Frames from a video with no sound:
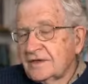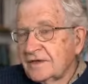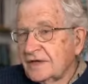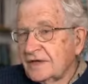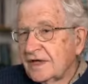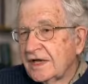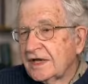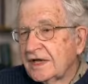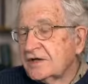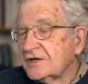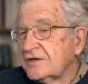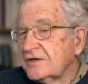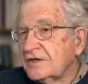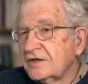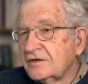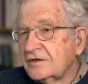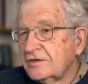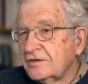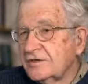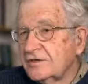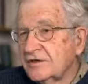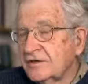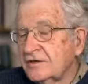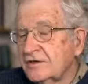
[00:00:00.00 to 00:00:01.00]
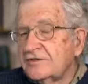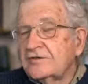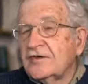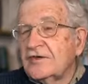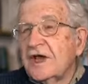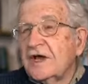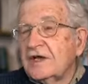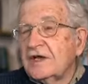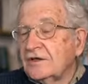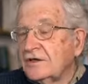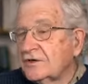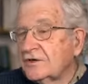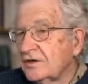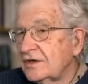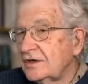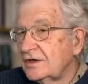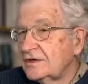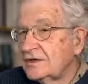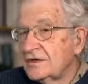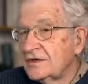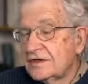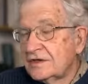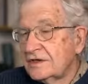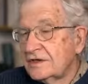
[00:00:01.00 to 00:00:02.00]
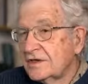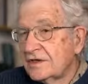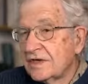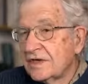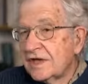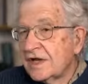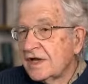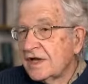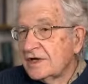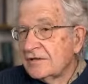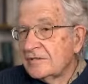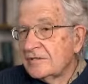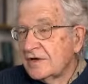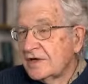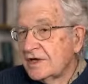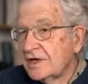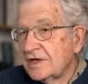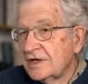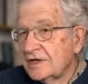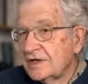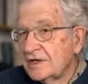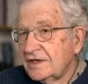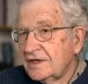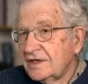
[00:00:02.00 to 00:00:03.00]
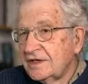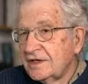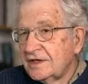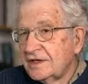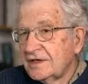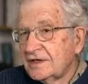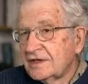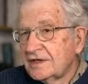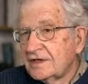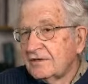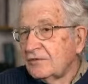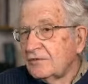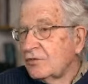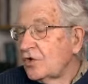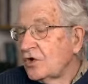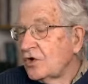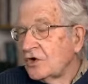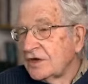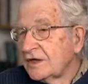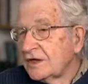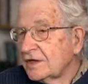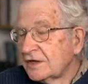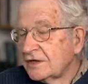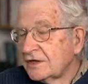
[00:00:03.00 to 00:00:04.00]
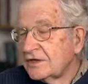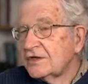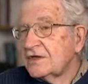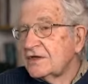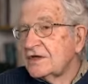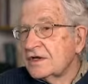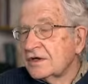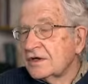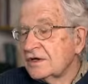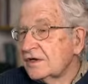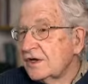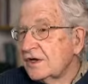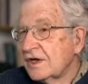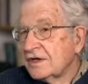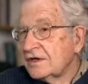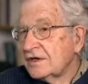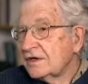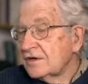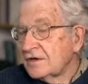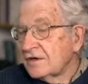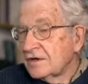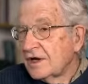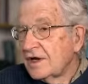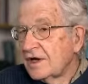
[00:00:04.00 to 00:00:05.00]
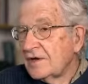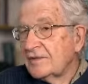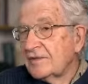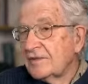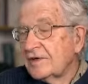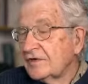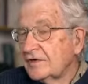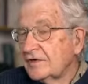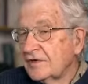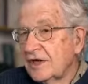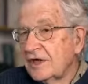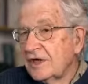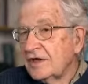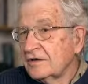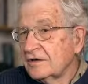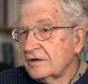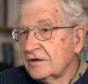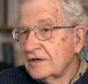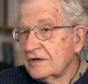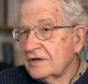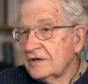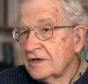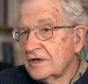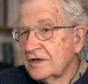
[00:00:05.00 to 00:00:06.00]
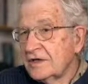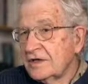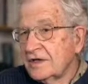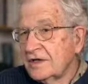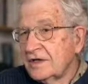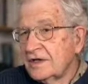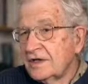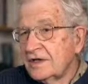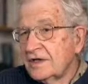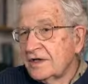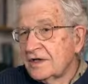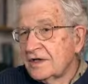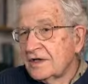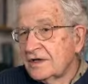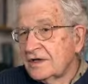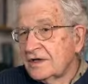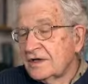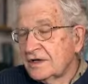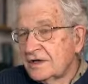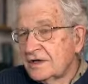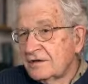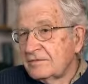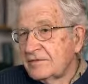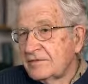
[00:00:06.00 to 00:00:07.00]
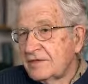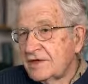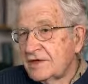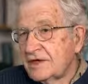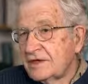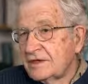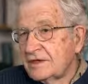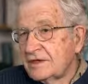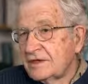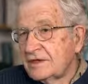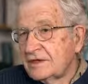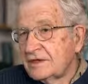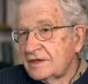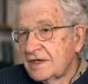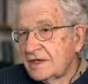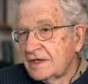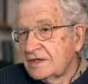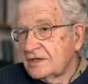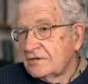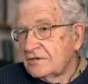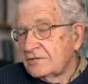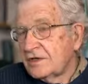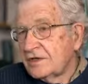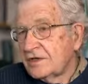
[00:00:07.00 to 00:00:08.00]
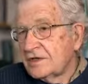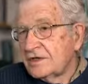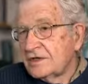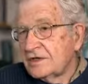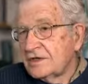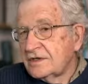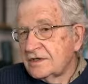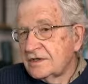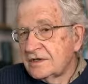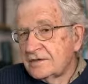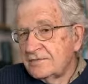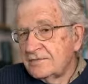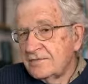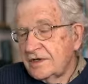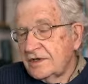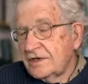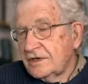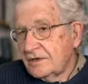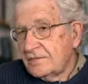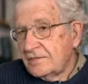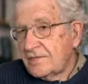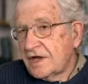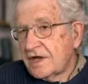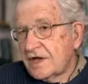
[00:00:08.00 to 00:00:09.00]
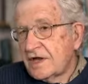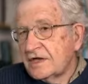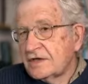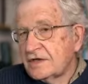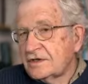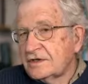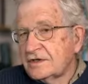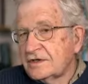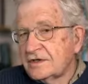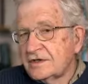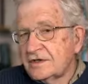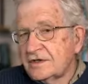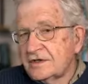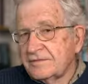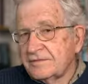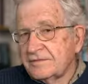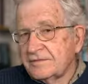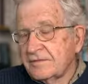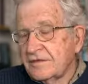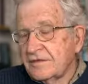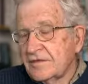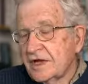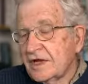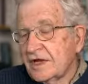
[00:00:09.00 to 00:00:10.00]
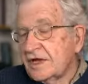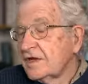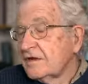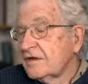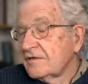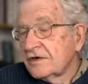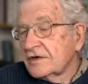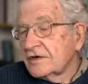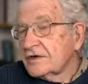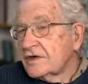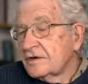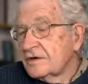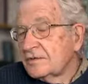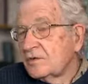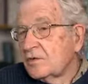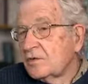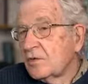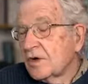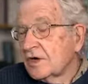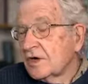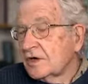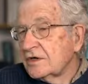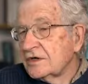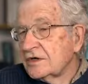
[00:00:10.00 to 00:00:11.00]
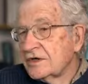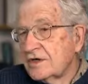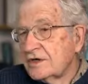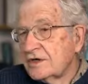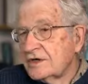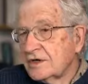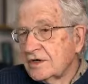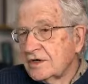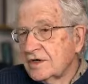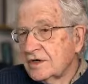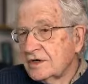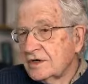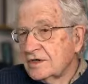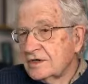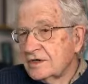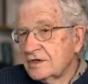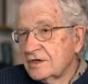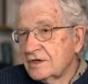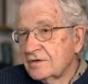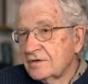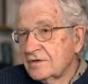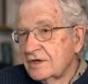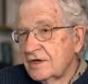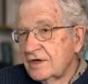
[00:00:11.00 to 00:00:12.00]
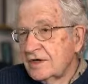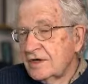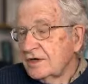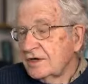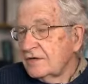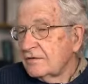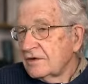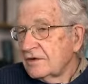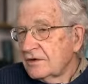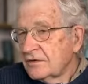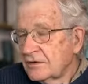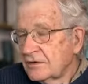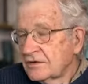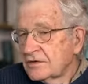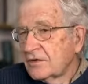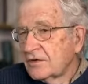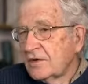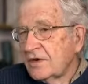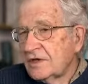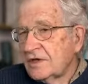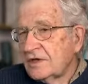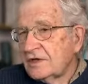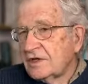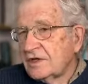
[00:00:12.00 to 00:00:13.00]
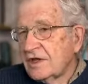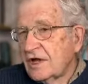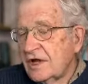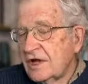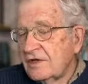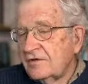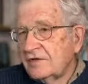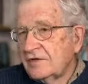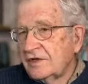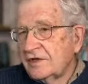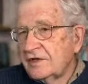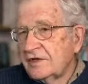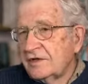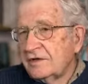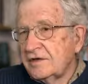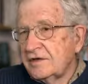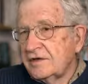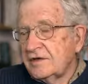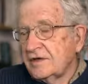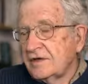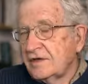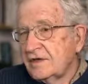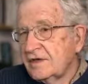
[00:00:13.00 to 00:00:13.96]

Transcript: collection of factoids that you can get by walking into the internet or the Library of Congress. And that's what, in the past, for example, workers' education, which was quite a lively